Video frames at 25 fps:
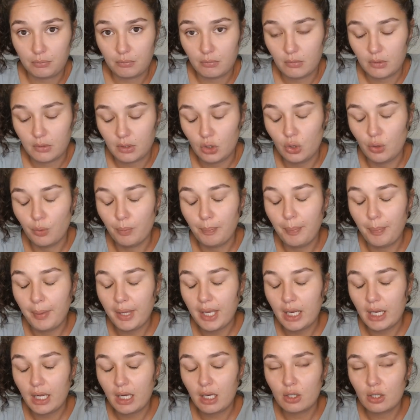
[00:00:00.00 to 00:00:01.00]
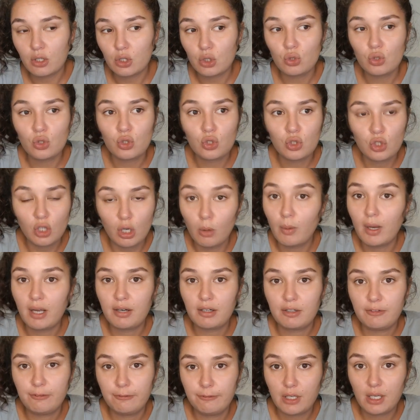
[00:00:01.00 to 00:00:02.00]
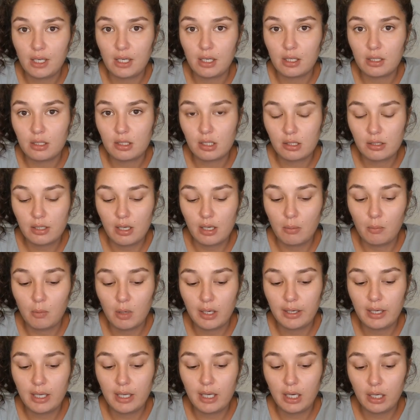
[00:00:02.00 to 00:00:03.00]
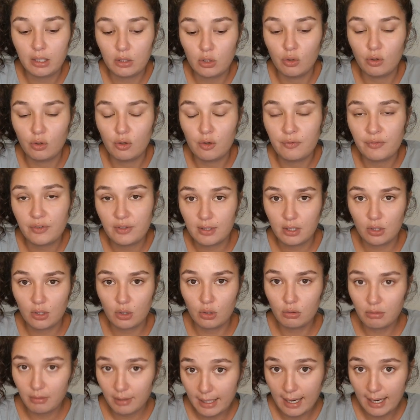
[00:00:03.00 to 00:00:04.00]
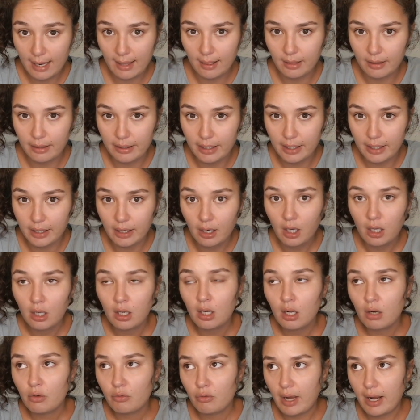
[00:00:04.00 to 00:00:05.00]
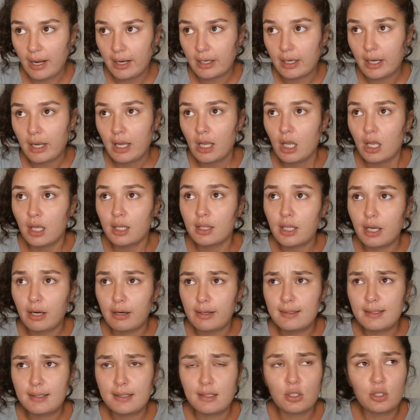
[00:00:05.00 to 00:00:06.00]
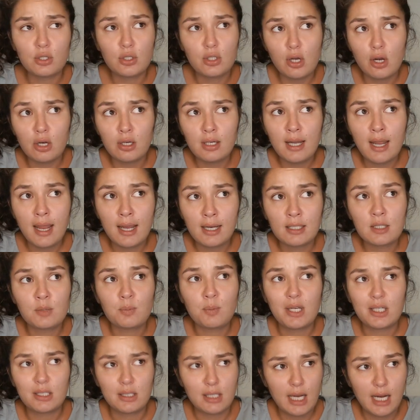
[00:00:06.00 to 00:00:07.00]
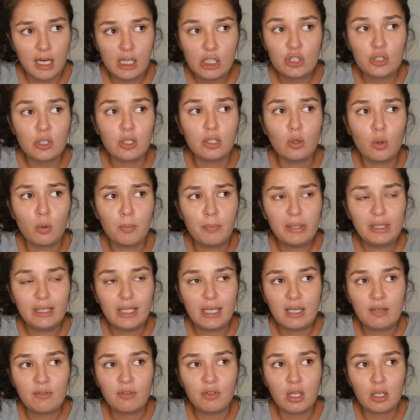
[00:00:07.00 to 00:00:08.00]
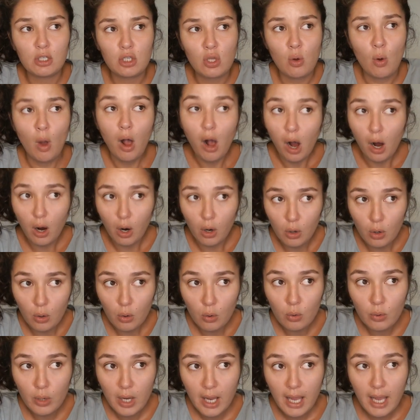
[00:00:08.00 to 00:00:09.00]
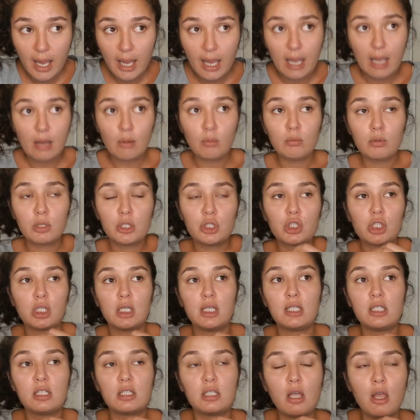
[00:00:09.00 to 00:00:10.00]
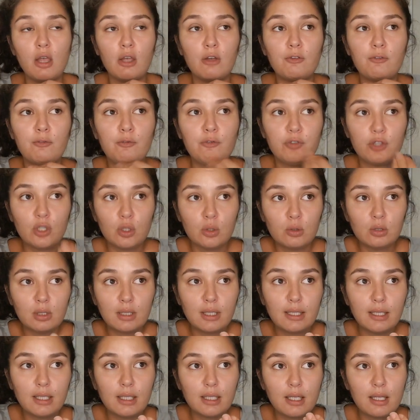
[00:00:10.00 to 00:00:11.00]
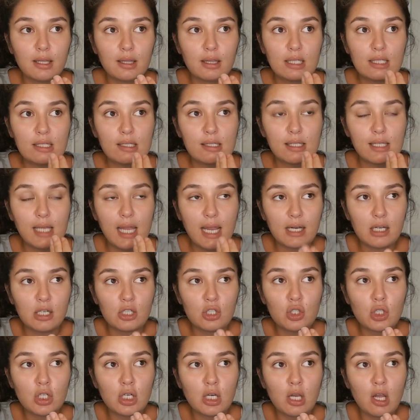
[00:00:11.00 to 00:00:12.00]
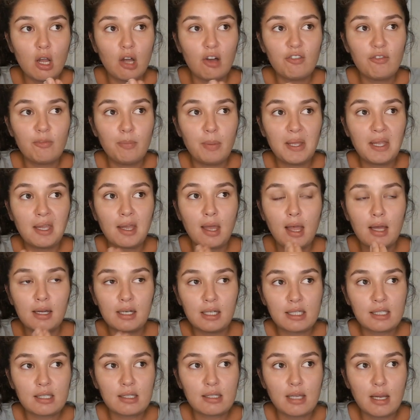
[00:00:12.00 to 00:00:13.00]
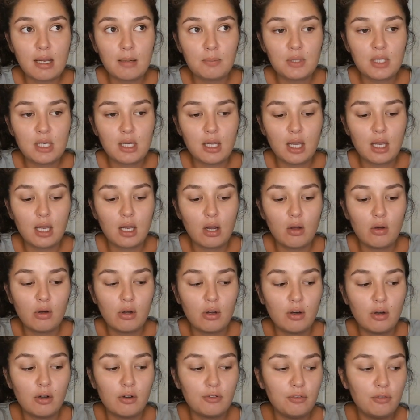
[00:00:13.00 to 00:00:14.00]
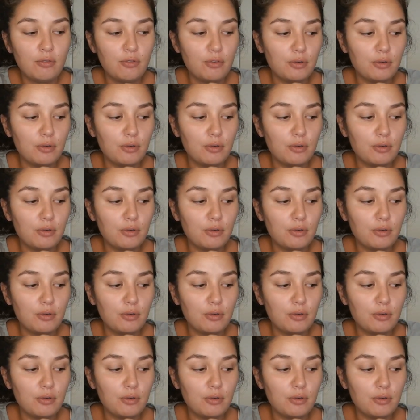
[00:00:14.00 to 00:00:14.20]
You're being so unfair to someone in your physical reality, right? There is a certain expectation or belief that you hold in which is fueling this energy of being unaccepting of